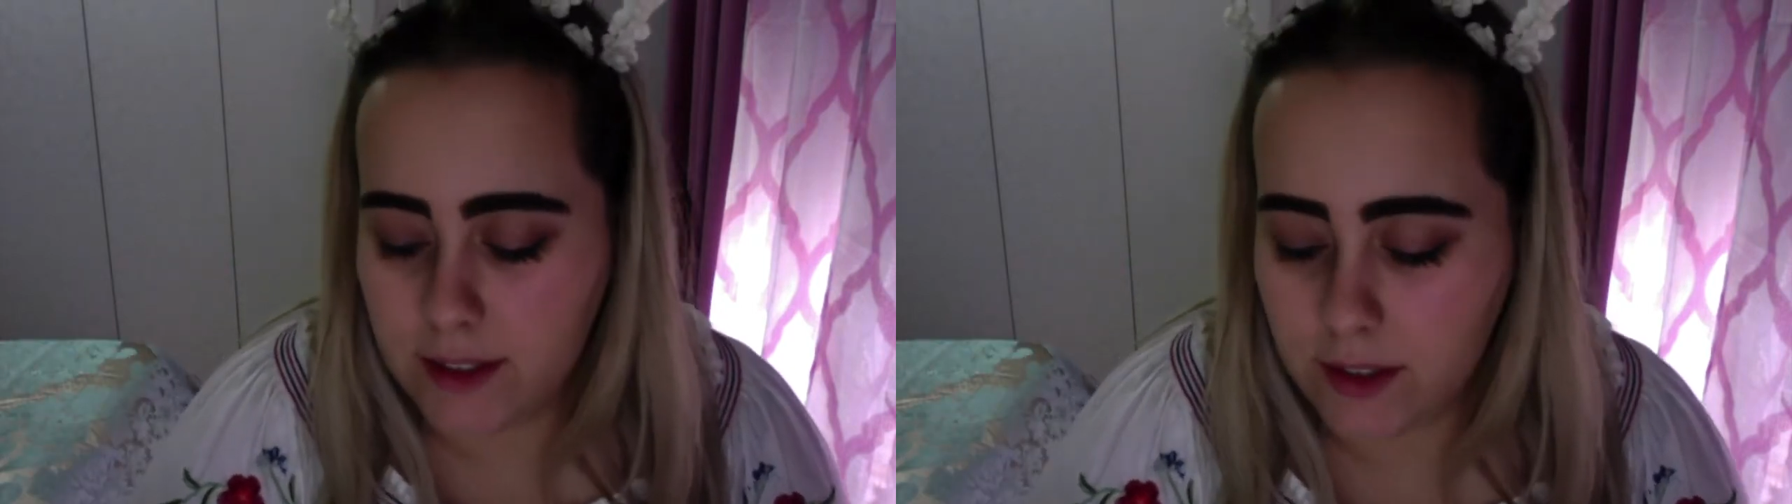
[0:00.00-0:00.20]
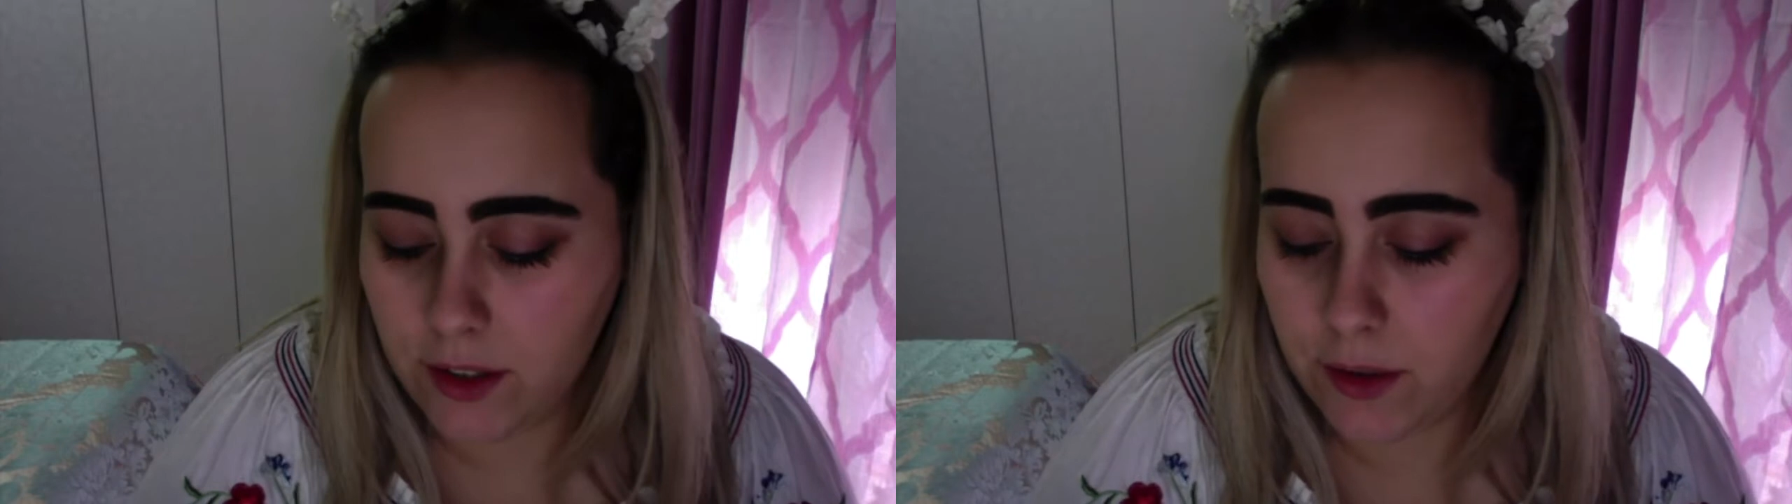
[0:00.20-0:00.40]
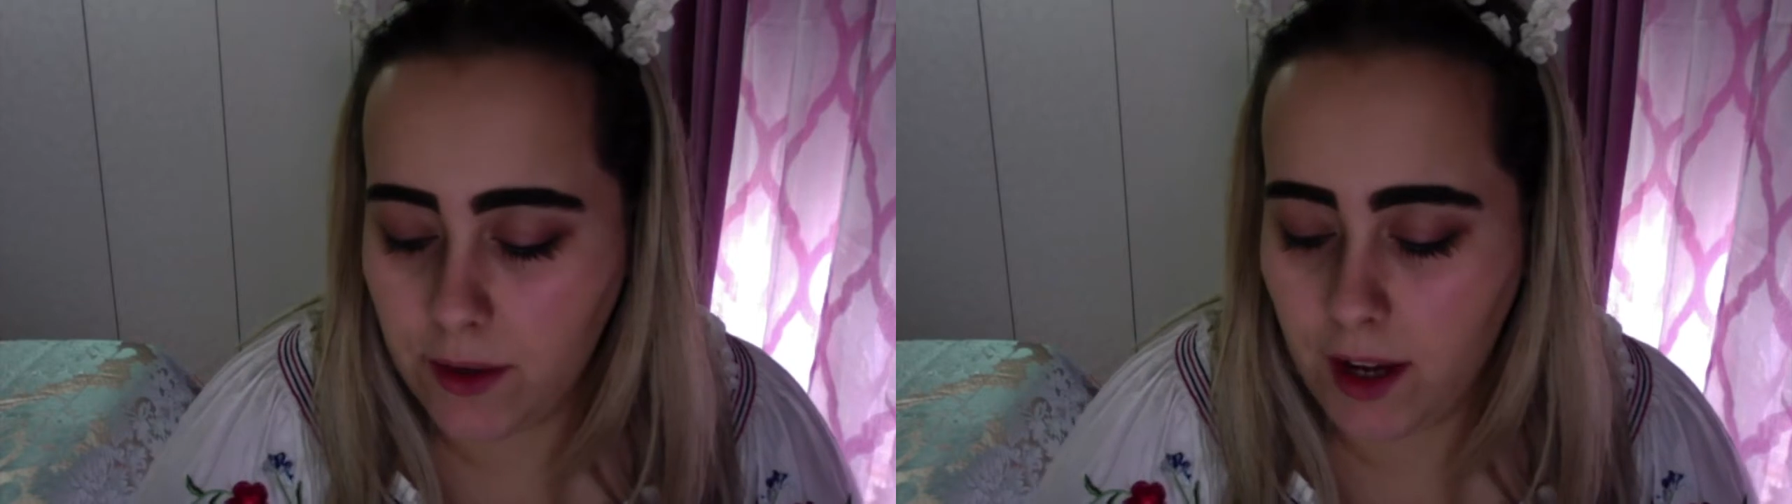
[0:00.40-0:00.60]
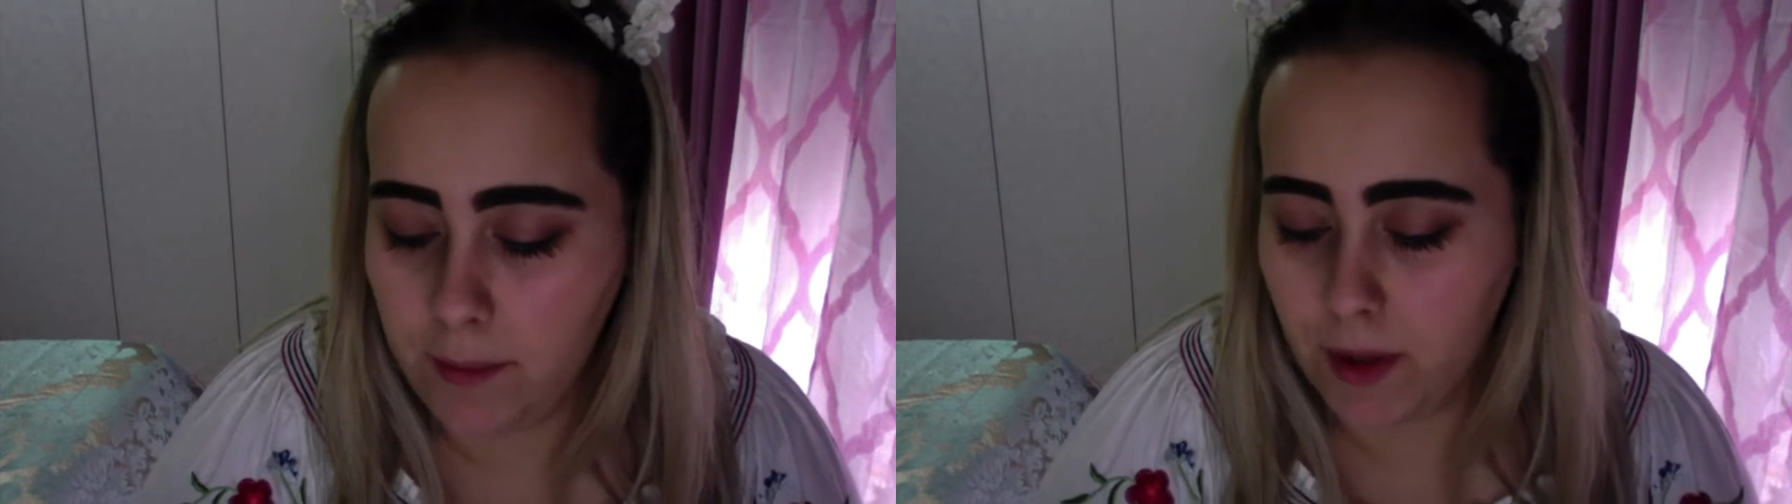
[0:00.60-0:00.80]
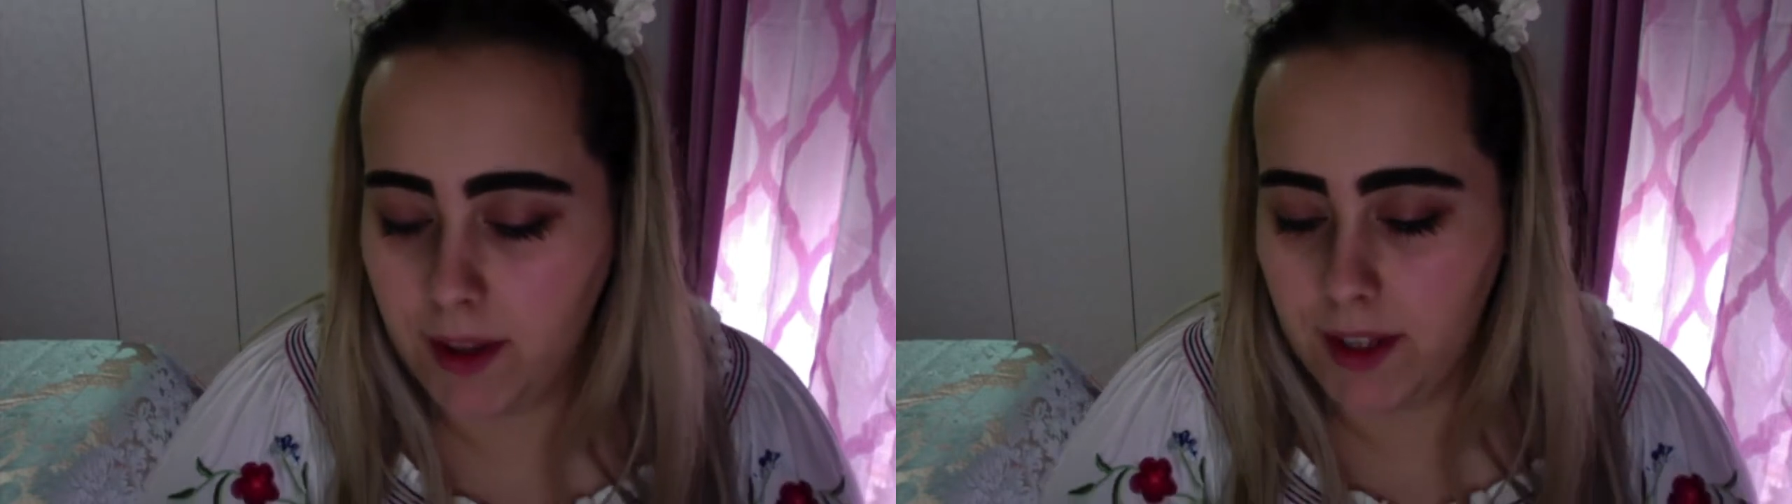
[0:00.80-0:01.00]
you know, I
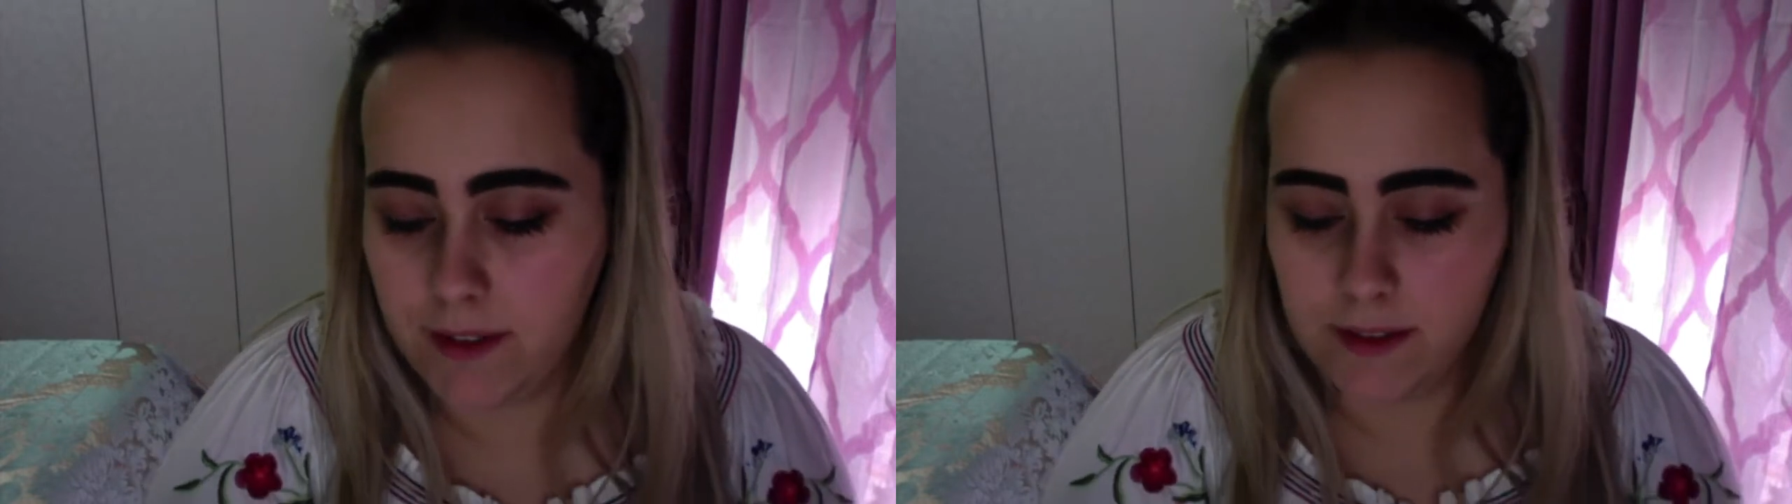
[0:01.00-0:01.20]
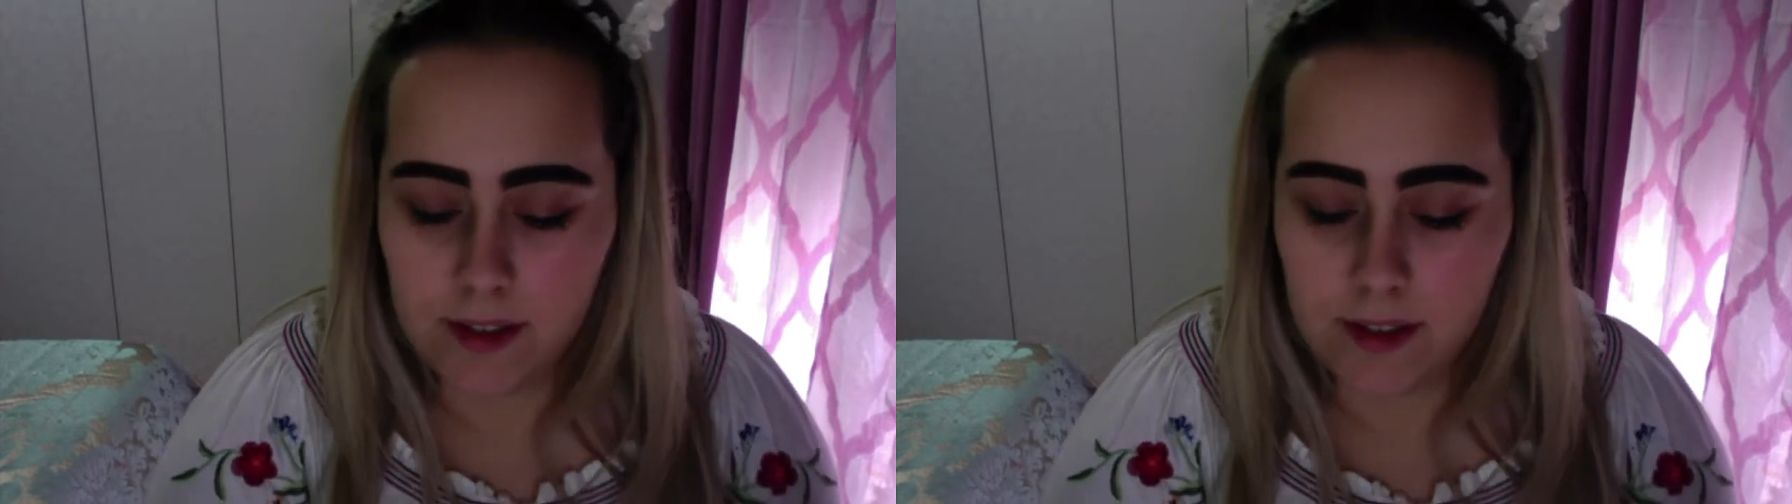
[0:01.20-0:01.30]
bought this.